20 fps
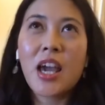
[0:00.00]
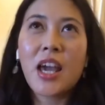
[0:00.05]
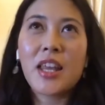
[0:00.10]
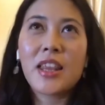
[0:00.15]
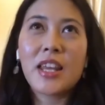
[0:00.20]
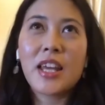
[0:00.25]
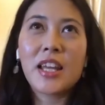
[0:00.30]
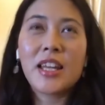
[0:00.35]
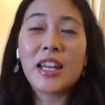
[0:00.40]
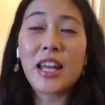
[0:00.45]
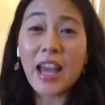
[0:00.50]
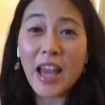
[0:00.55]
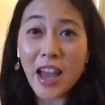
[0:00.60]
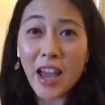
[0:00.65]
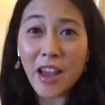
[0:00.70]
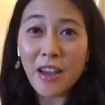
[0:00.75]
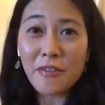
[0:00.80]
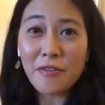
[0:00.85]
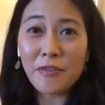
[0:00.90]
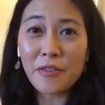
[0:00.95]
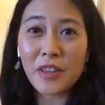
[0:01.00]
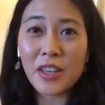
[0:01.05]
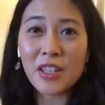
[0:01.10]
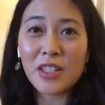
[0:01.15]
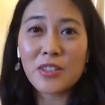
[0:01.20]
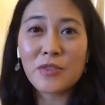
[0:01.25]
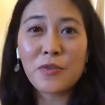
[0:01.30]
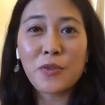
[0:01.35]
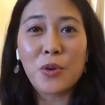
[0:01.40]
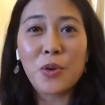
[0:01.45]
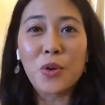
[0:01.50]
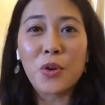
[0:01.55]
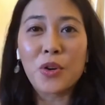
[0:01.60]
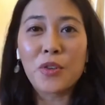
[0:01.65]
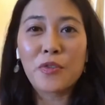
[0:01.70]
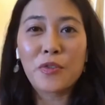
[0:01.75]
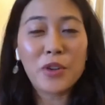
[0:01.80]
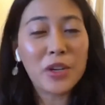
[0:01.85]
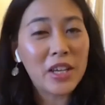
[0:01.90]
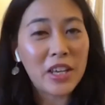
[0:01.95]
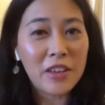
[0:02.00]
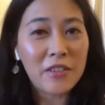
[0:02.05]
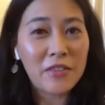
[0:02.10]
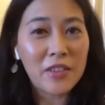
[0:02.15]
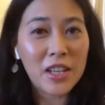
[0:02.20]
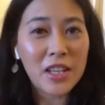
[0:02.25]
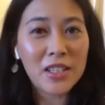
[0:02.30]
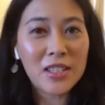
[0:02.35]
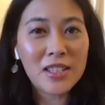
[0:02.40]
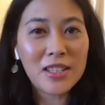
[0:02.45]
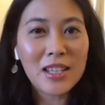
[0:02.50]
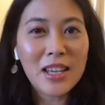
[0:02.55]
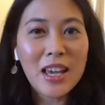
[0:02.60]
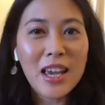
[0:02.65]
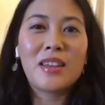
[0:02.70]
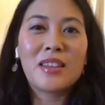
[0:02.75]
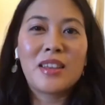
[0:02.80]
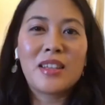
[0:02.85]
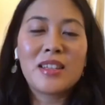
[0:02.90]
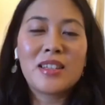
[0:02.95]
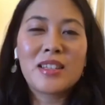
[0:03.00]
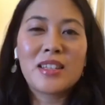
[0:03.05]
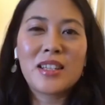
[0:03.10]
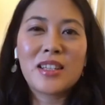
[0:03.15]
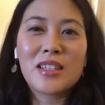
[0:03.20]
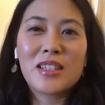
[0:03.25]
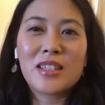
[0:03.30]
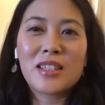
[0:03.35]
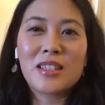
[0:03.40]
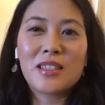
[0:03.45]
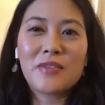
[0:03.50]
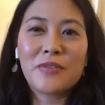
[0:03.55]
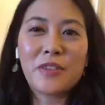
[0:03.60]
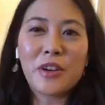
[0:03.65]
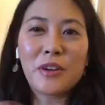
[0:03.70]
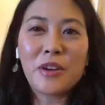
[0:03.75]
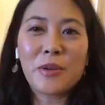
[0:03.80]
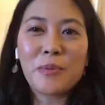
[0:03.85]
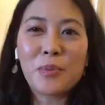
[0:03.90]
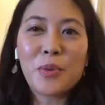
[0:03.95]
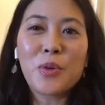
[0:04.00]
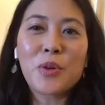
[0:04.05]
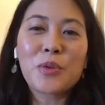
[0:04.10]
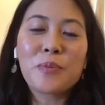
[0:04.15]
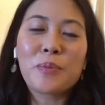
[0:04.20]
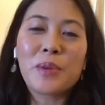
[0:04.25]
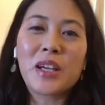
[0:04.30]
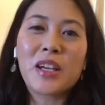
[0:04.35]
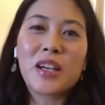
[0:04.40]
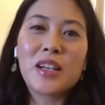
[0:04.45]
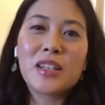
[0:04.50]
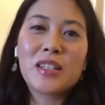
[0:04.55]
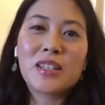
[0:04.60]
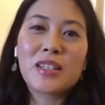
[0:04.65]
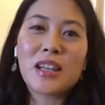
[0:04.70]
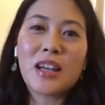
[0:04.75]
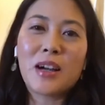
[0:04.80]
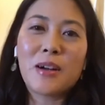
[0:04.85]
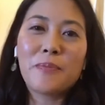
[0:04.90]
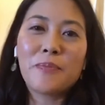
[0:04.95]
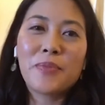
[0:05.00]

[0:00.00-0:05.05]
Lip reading: And then F is for forgiveness. This is very important because